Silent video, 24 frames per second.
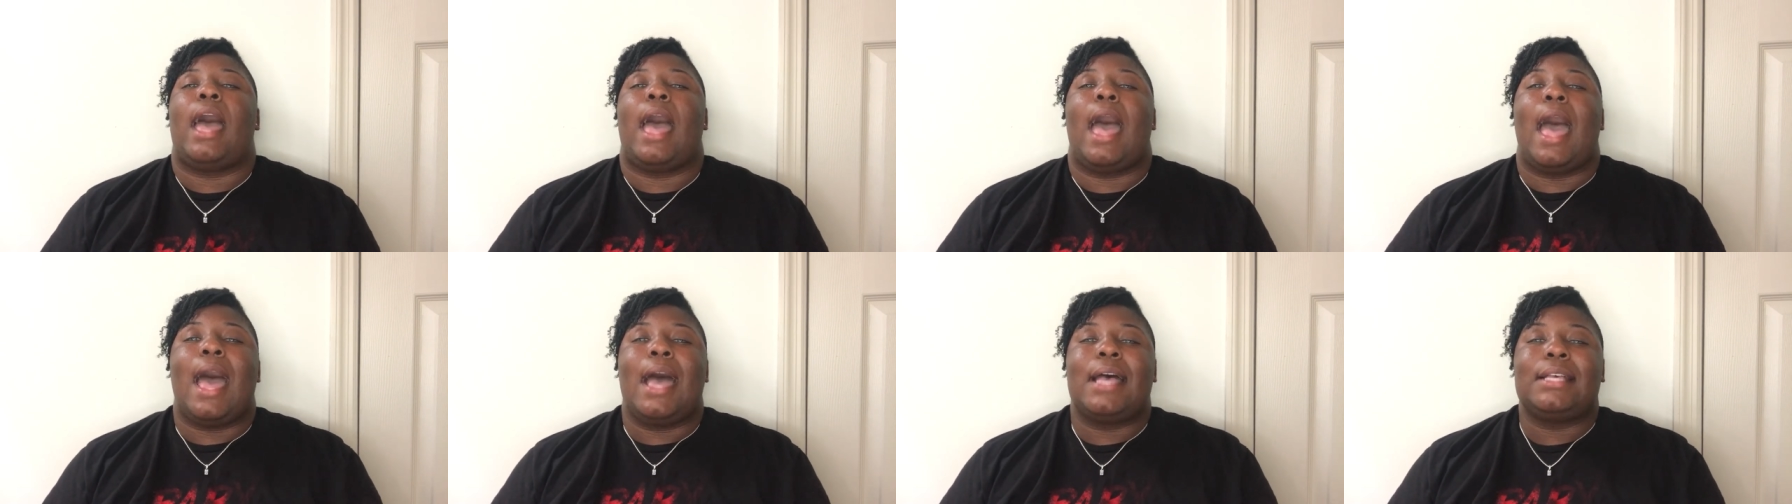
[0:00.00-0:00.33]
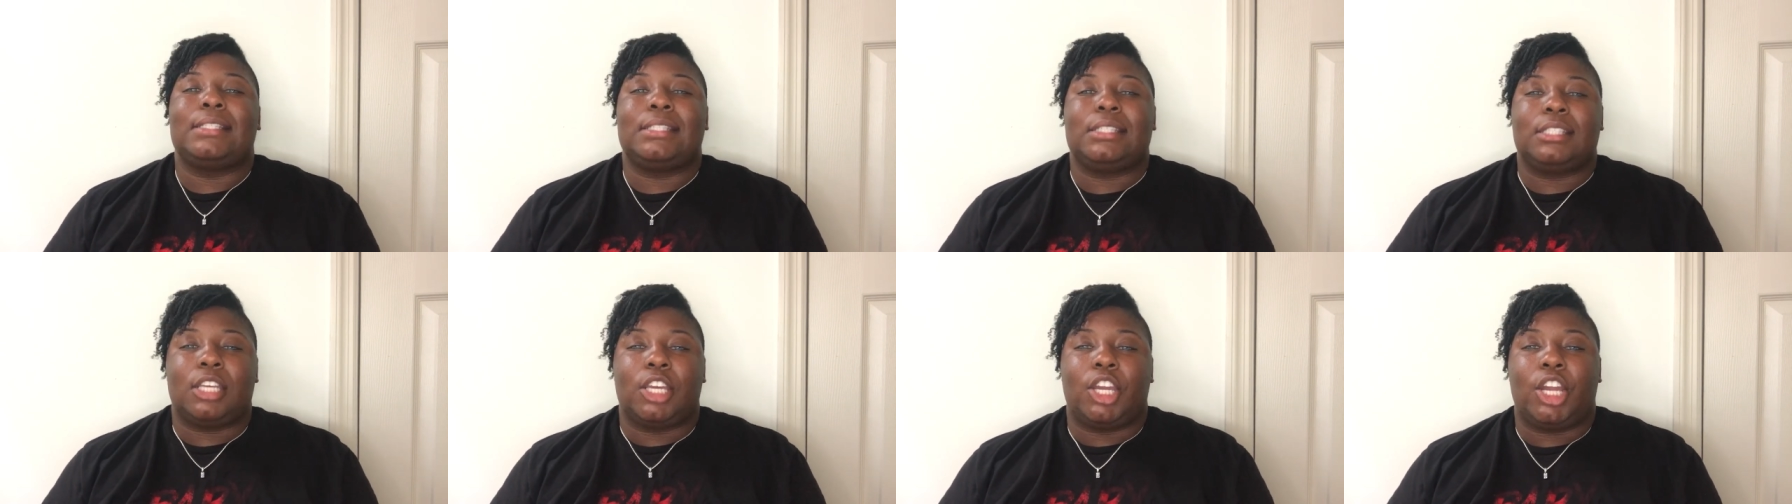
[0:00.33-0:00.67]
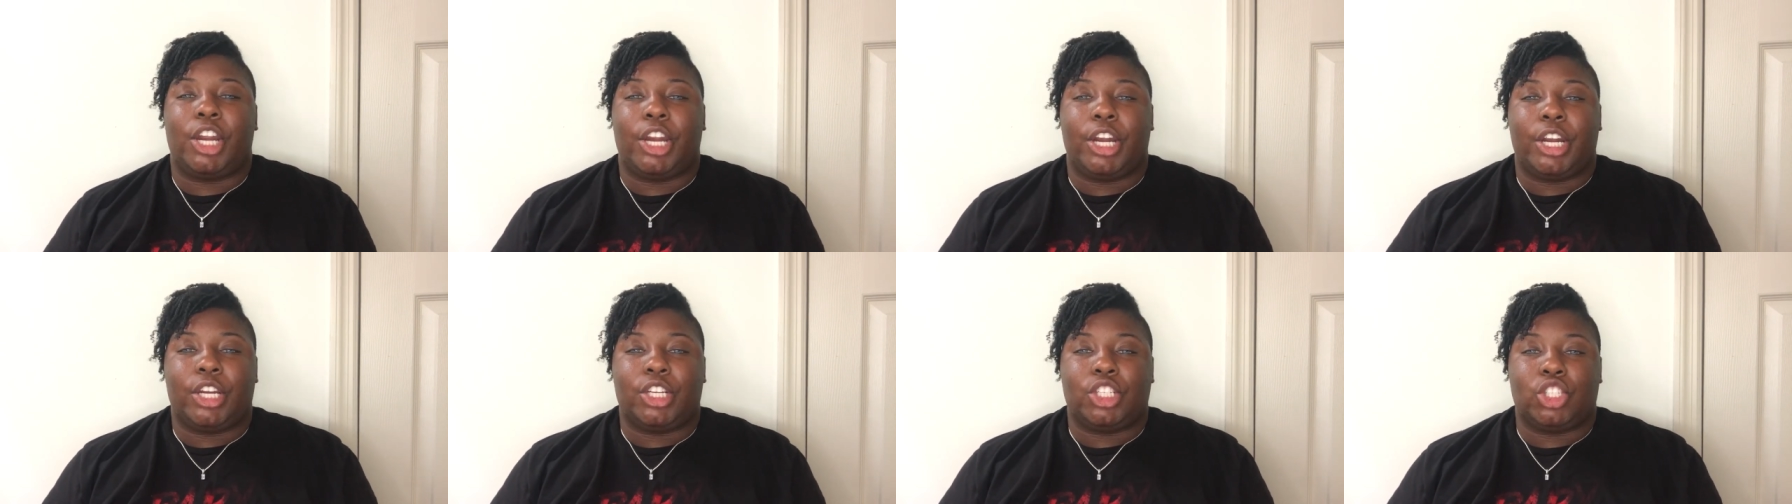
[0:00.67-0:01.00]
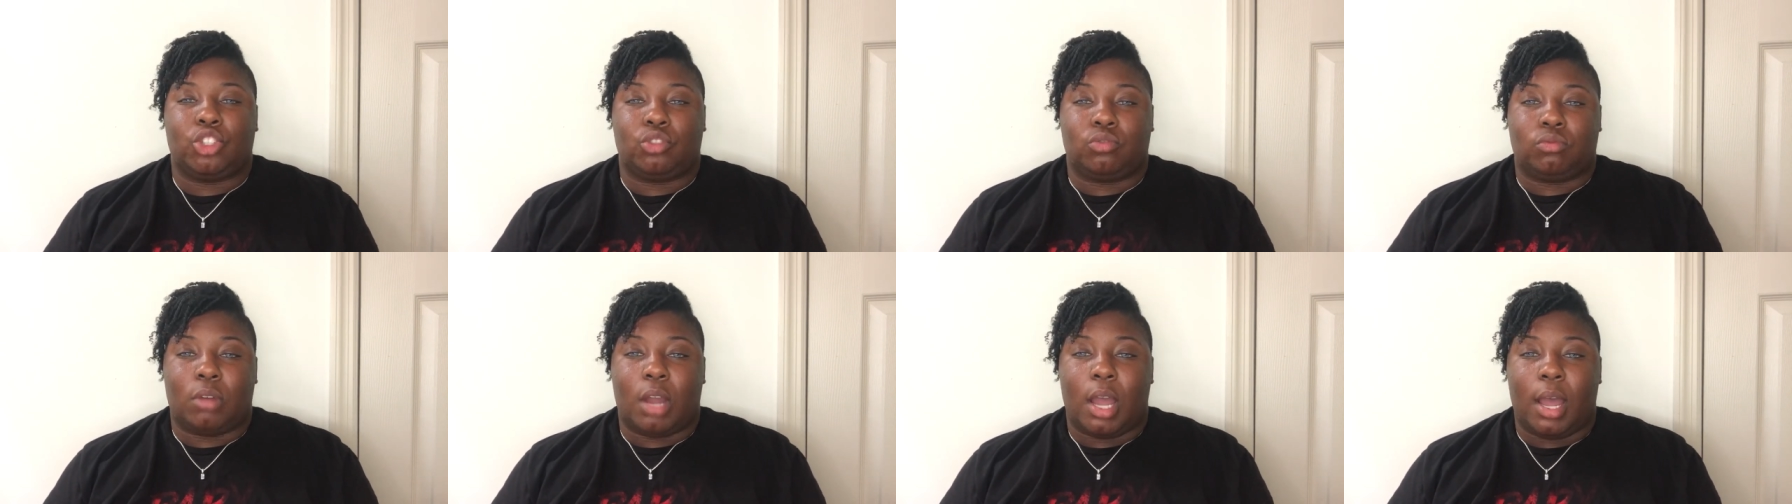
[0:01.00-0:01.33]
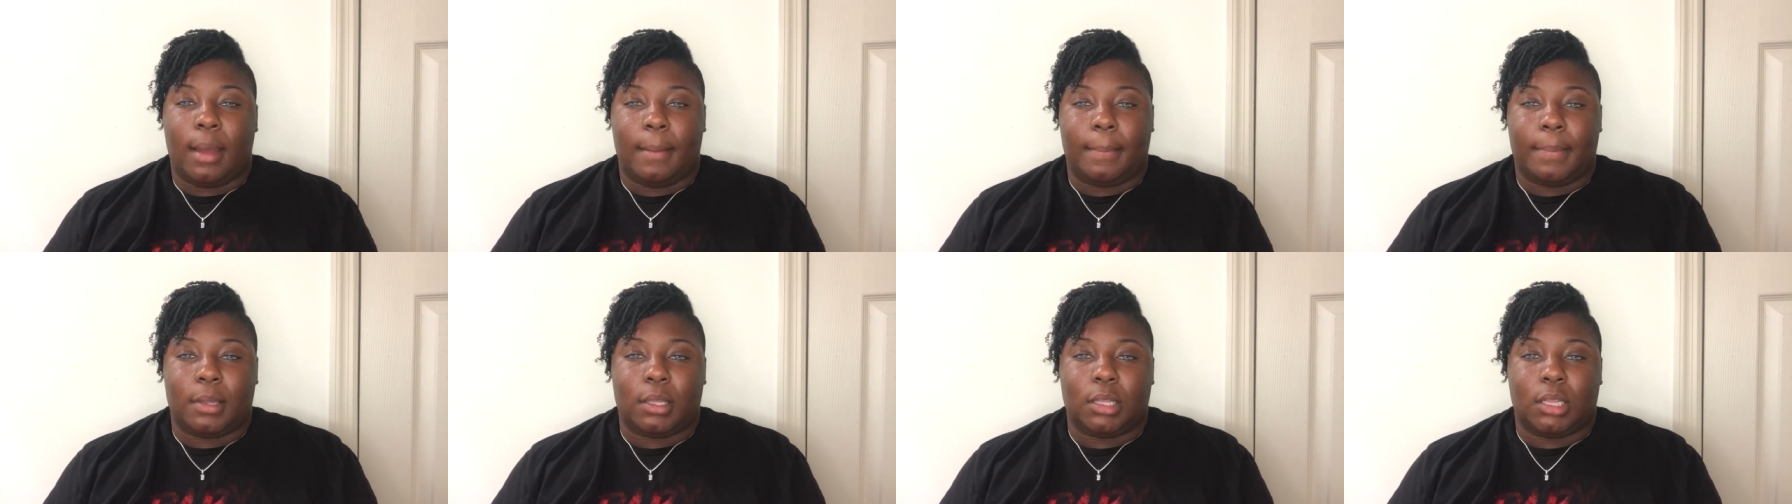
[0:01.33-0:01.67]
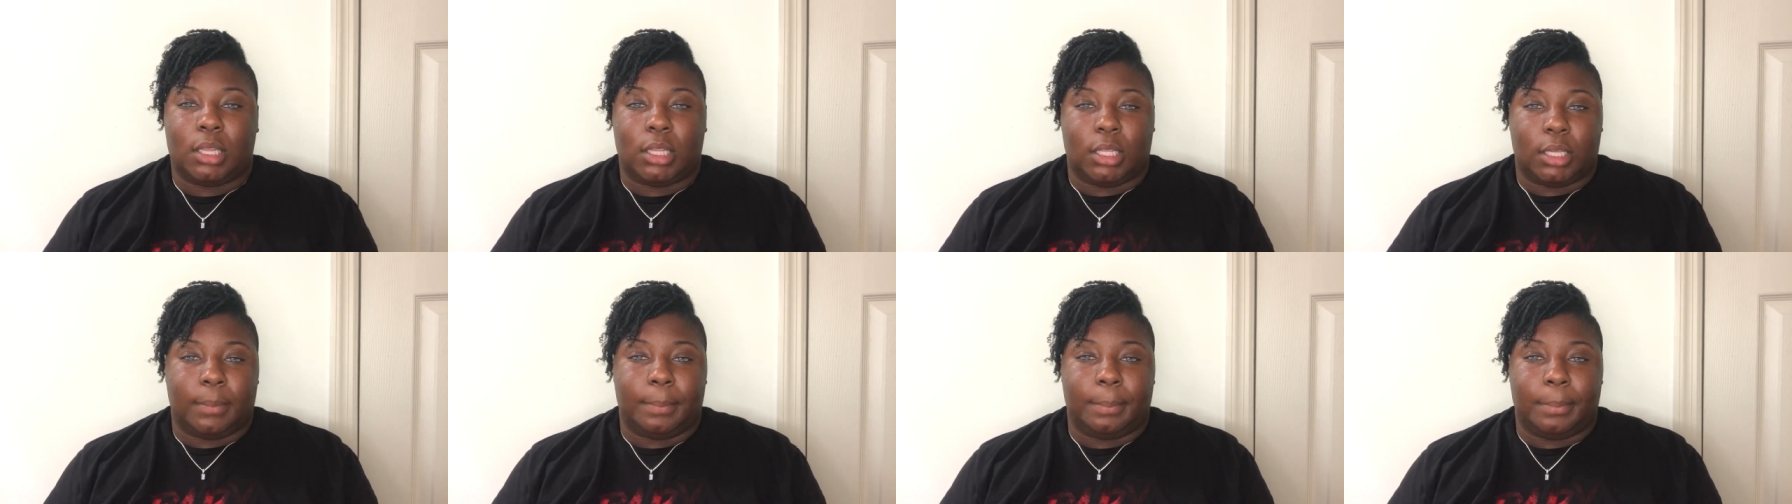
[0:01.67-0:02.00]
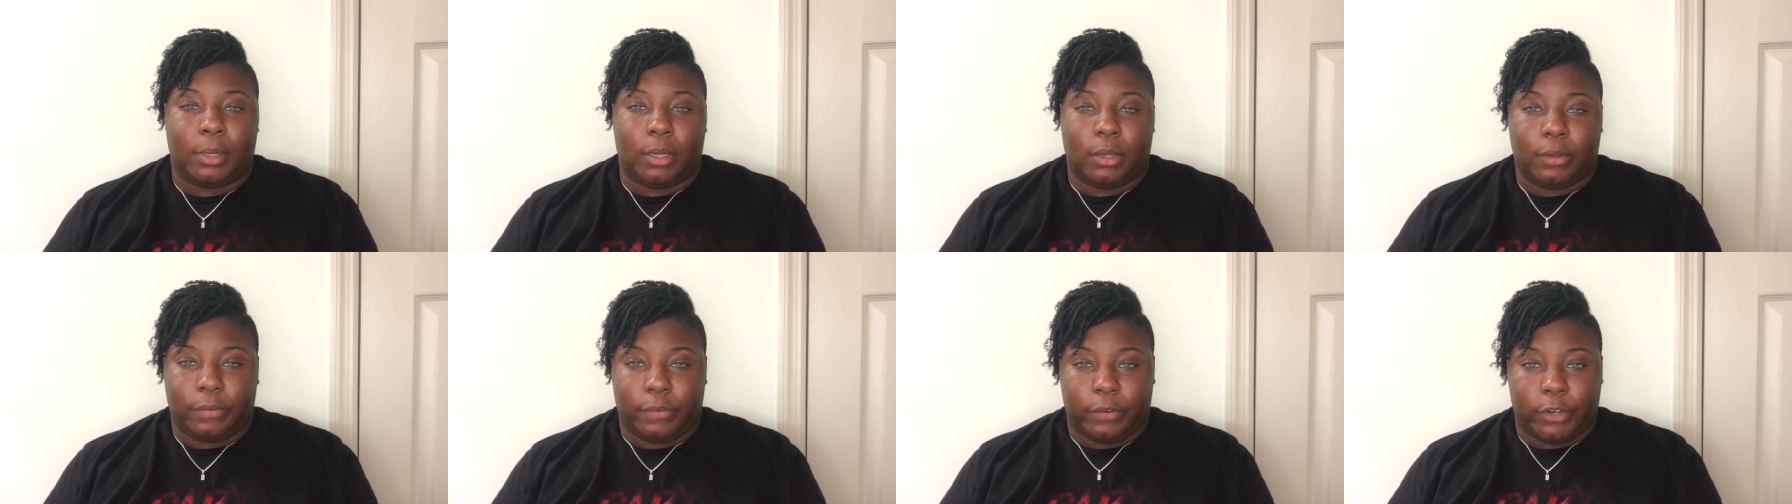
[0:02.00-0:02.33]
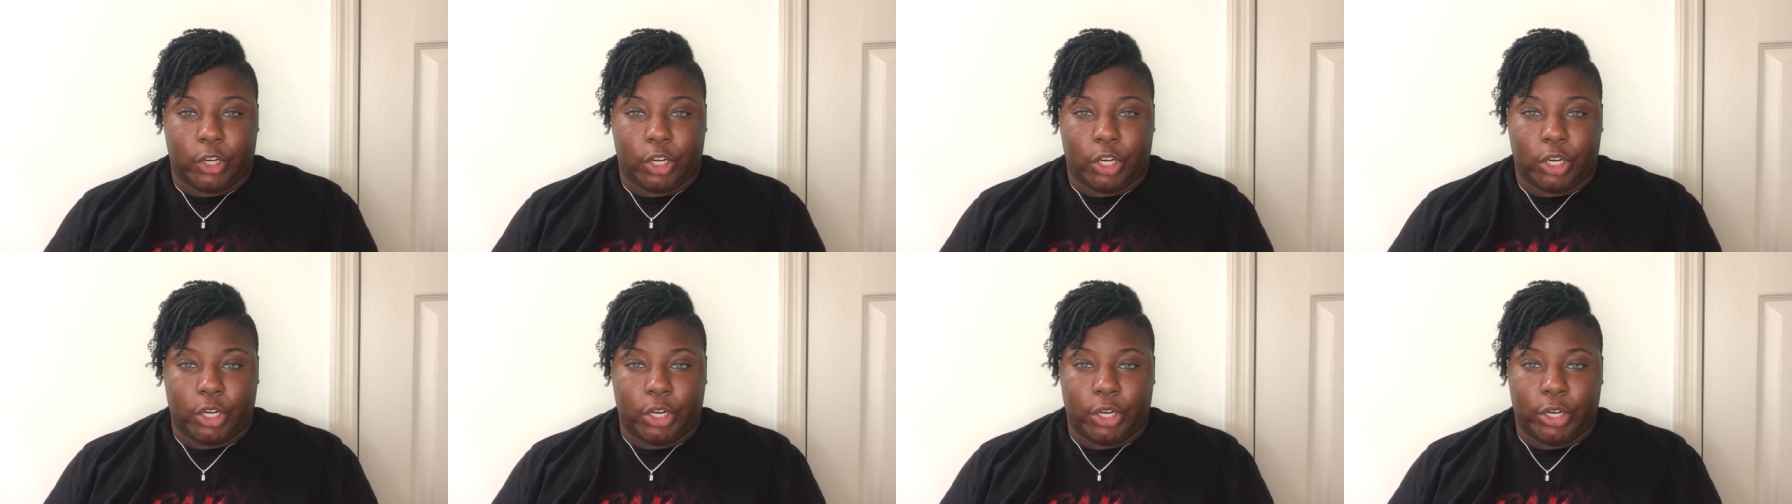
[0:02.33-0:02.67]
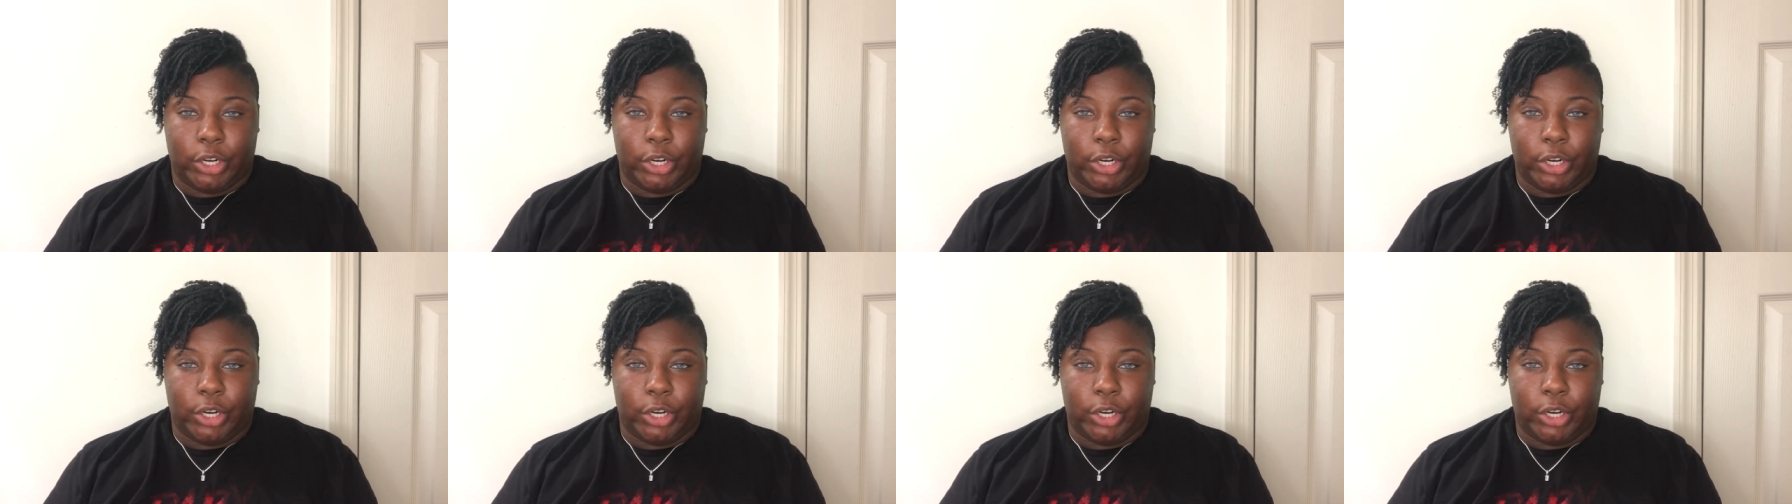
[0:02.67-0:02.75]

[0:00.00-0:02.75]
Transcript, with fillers: I see her drop the buffer